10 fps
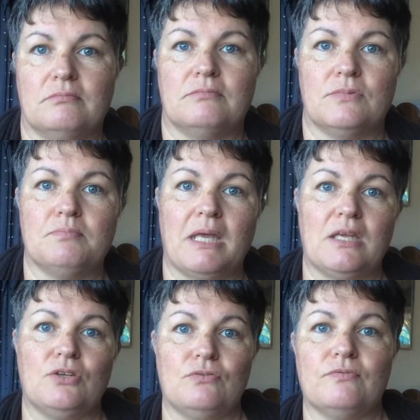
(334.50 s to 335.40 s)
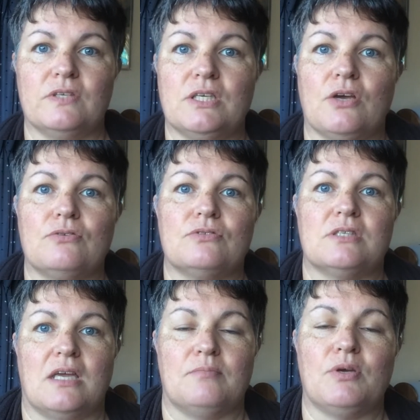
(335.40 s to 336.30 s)
making
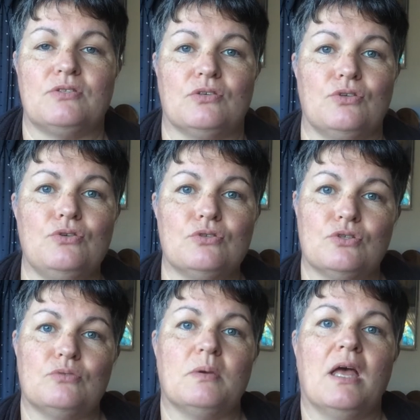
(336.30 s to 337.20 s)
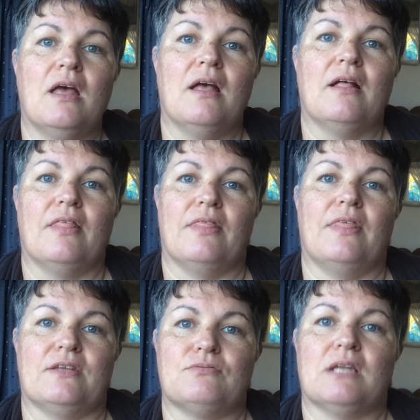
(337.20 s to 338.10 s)
videos and posting on YouTube
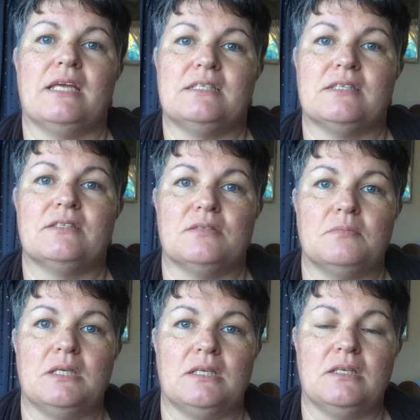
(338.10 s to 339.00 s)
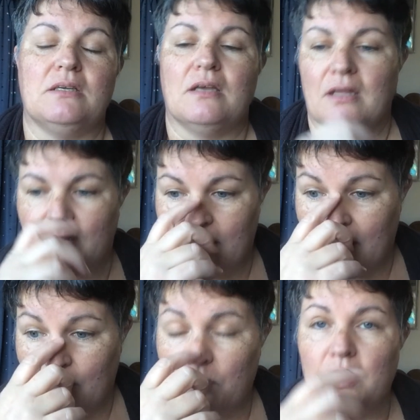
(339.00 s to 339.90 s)
that's related to me, then
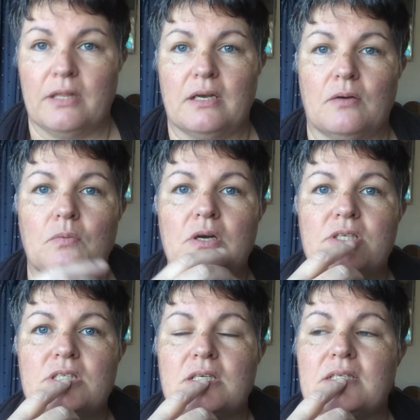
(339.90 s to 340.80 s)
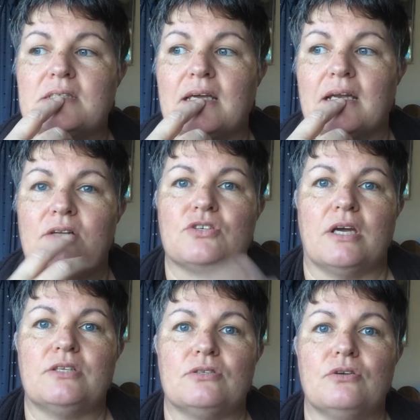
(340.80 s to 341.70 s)
I then I'll watch it and I'll
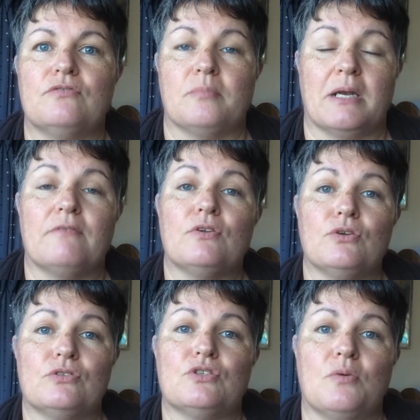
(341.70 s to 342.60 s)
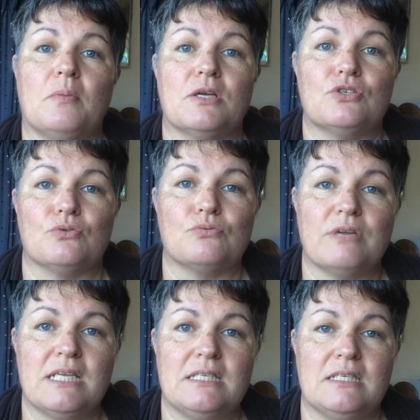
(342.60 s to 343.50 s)
try to learn from it. And I've learned so much
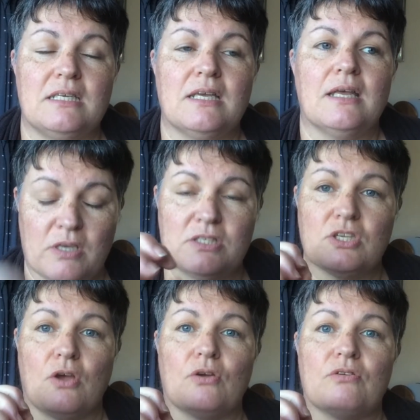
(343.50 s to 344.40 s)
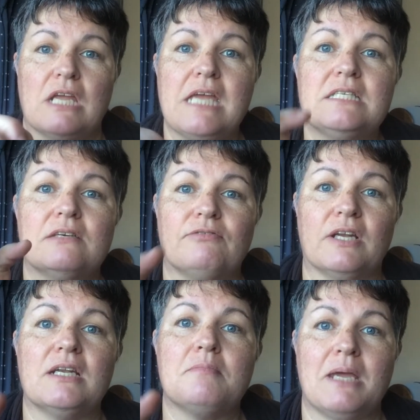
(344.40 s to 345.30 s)
already. So creator
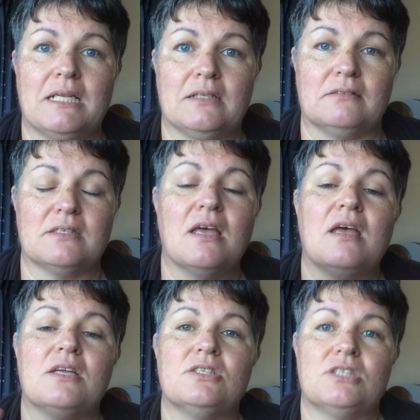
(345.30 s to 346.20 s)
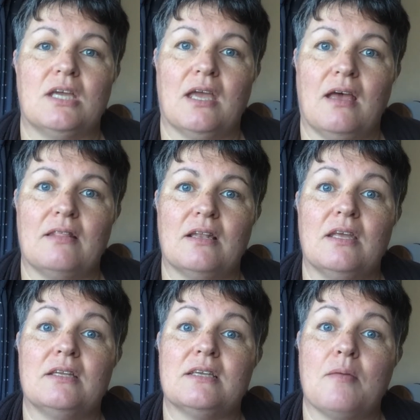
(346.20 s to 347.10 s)
fundamentals. Check out the
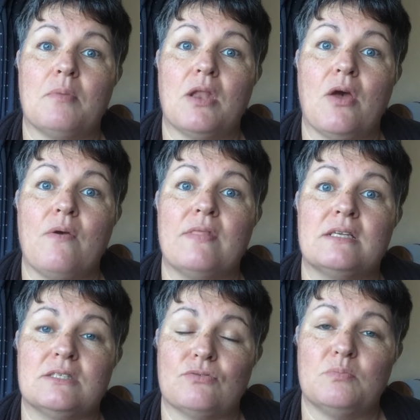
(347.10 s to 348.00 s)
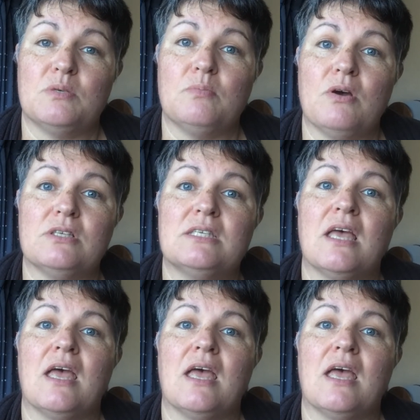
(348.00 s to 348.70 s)
link down below in the description box.